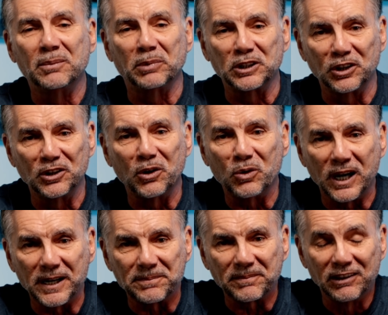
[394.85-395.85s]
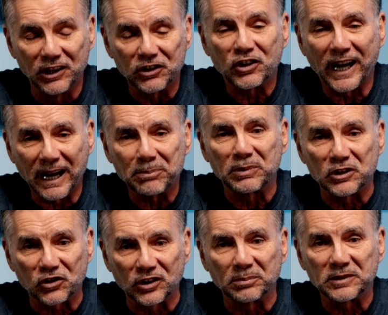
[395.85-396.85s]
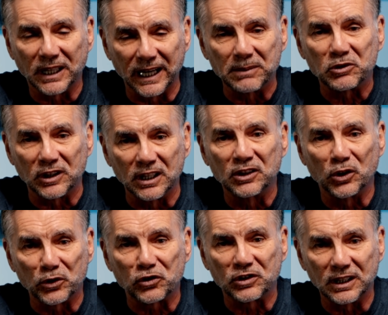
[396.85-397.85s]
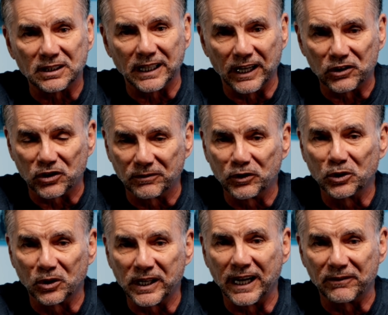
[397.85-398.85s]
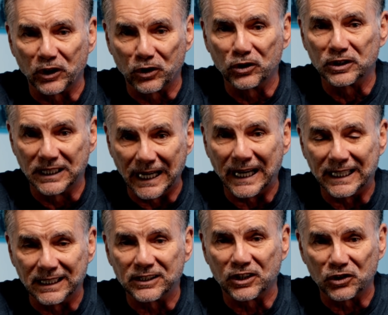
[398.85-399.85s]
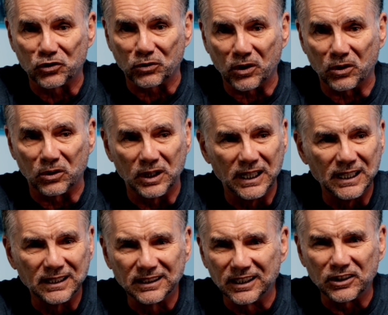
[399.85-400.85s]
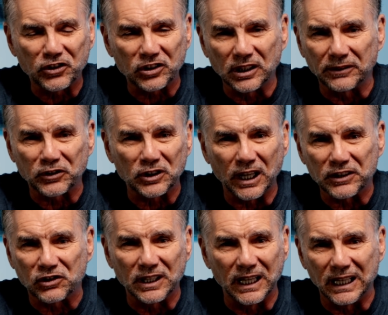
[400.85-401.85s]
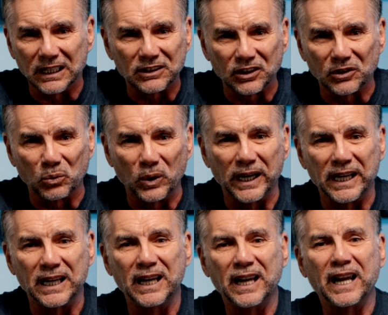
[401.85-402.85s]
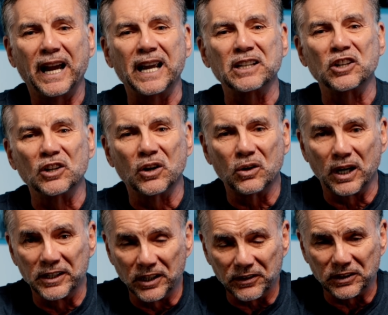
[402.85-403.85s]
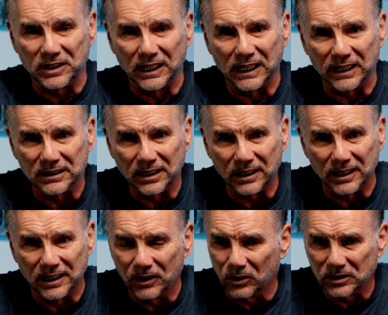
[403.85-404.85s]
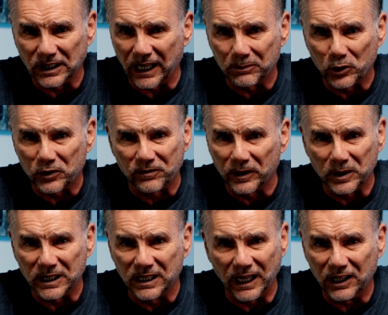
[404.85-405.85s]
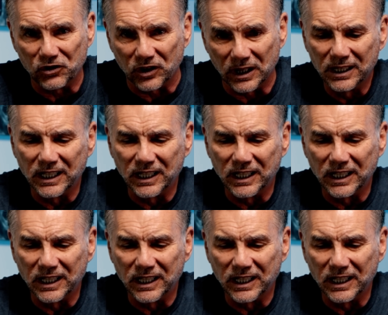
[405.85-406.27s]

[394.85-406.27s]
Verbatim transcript: But you know what? This happens sometimes in those sit-downs. If you don't have a good guy in control, little stuff starts to get into the way. And you know, another thing I'll tell you, the old time was very cagey.